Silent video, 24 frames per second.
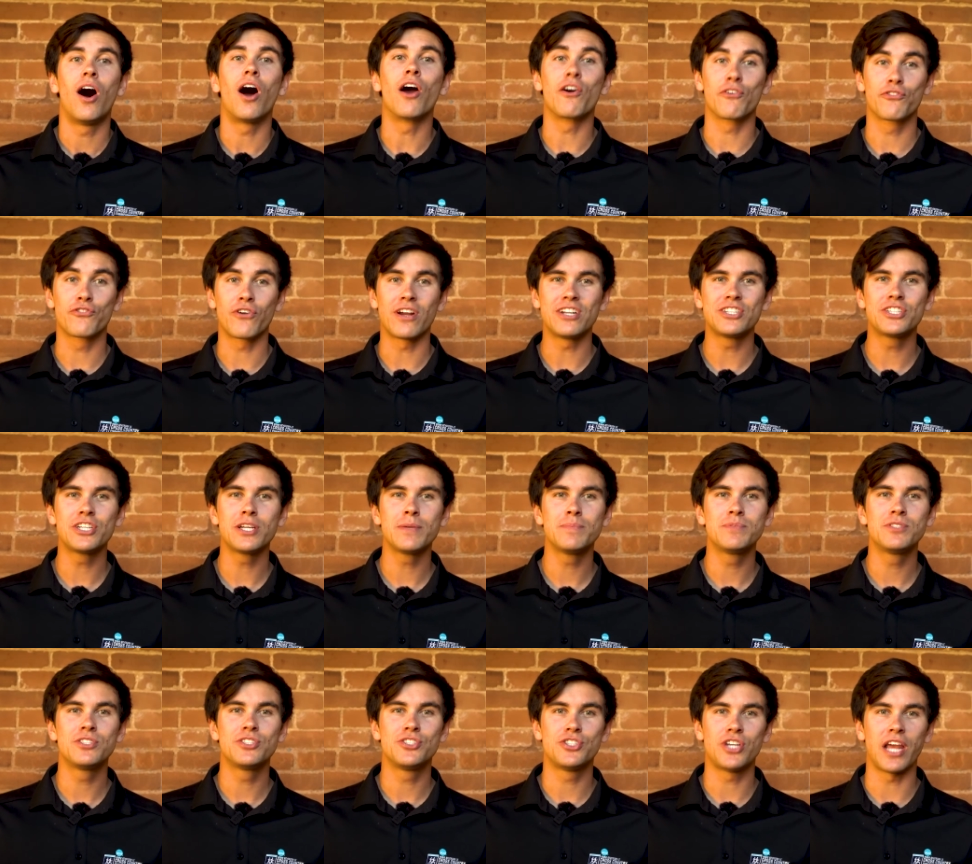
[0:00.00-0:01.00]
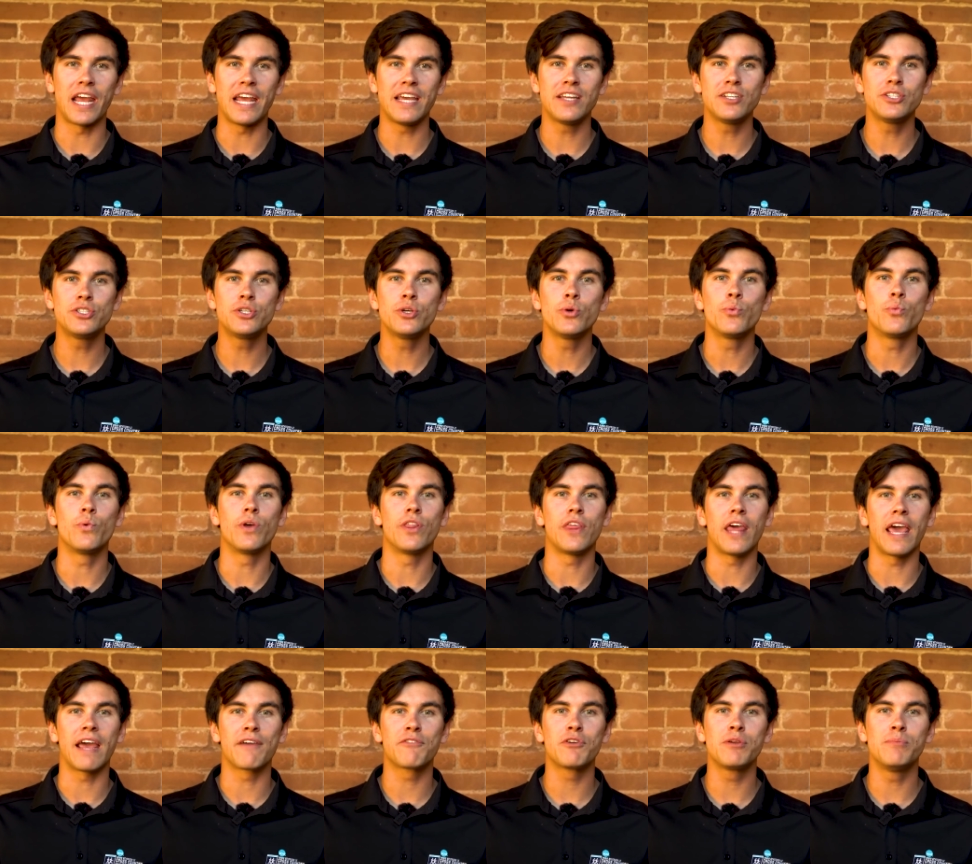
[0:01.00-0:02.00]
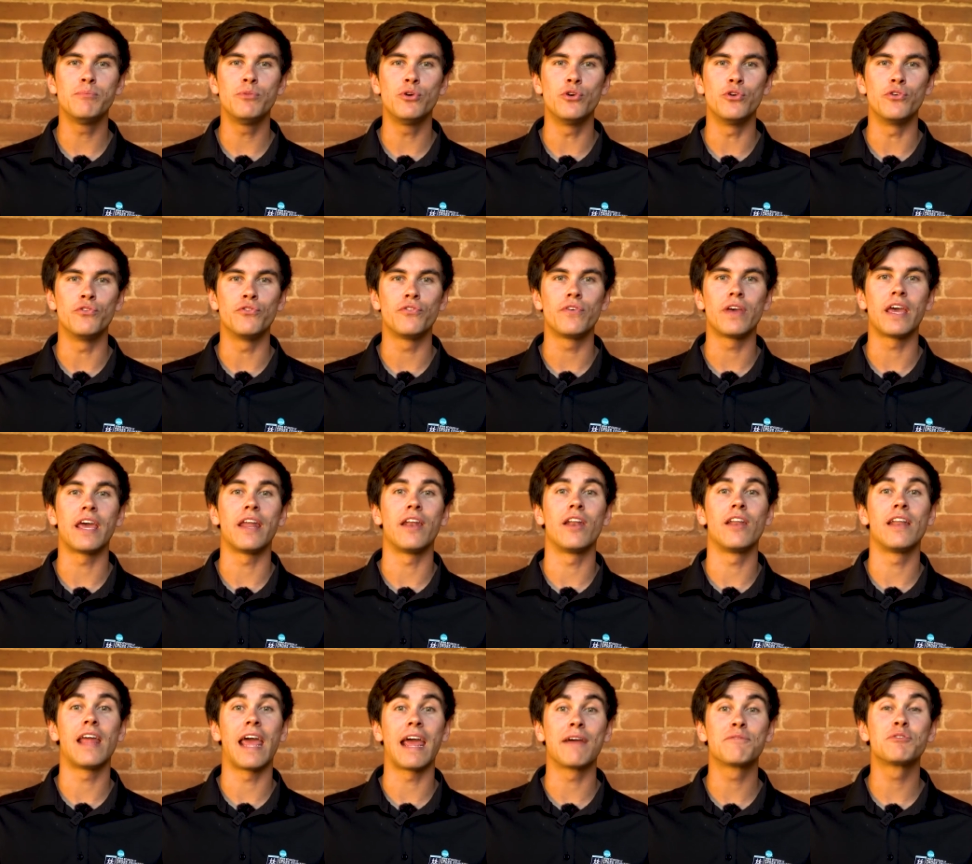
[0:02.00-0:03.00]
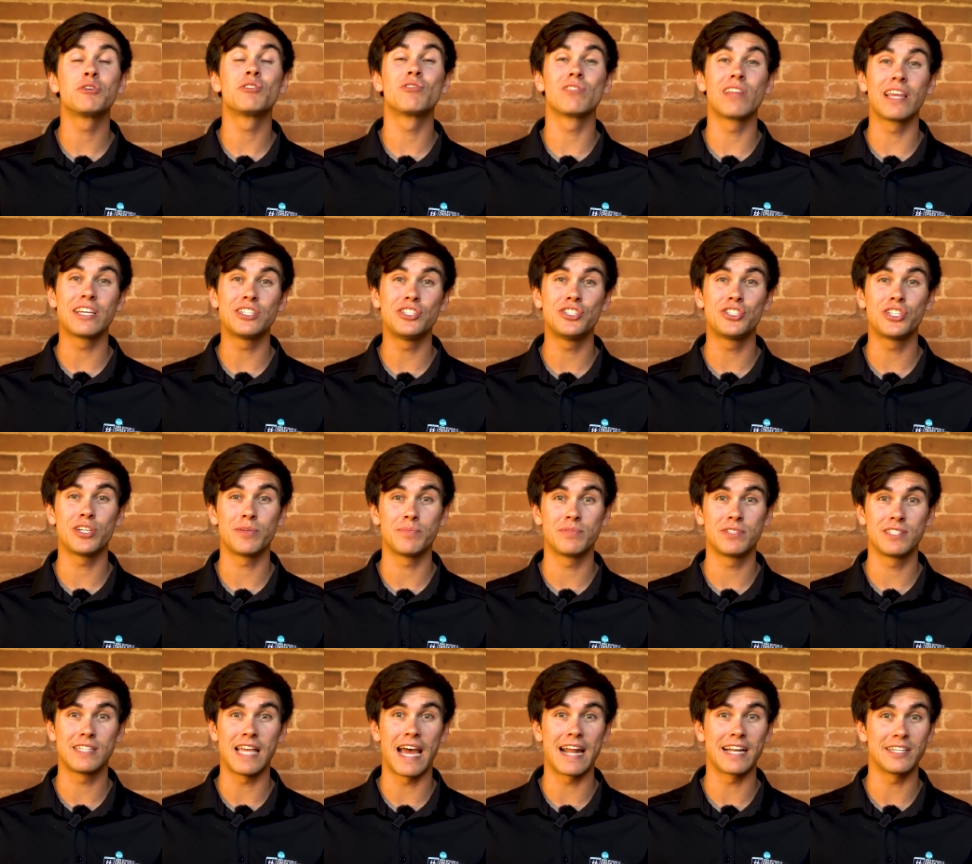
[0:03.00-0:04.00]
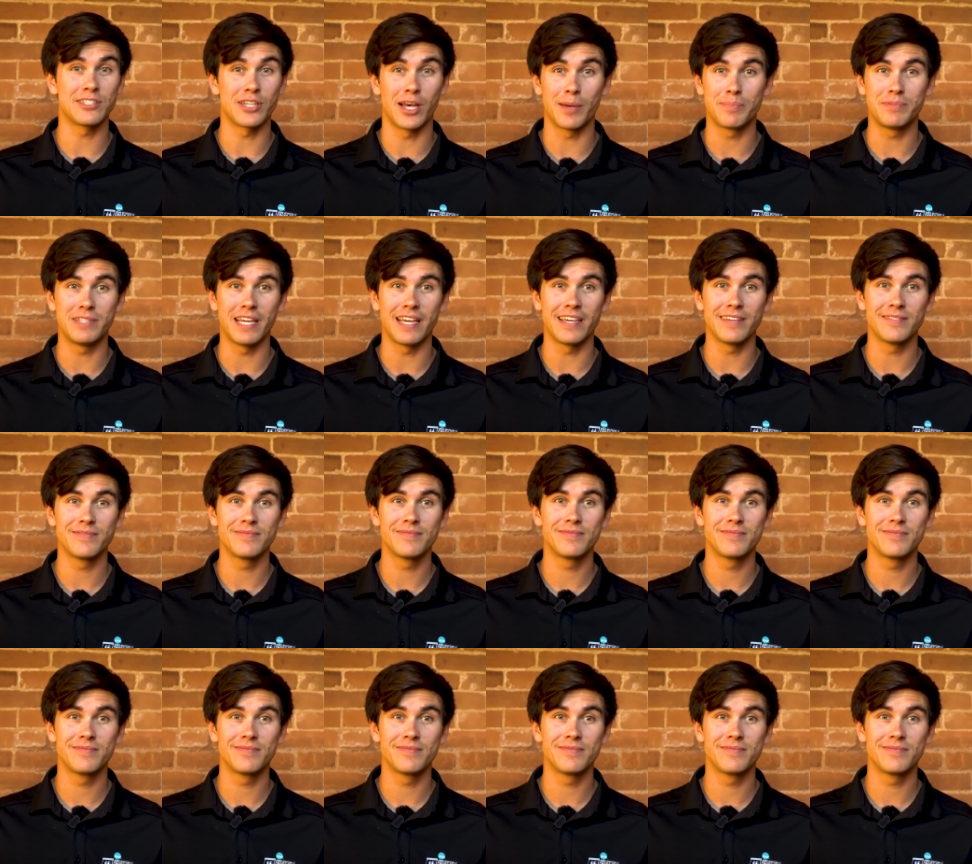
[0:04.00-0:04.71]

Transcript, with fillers: Our friendships change with every move and every relationship status update.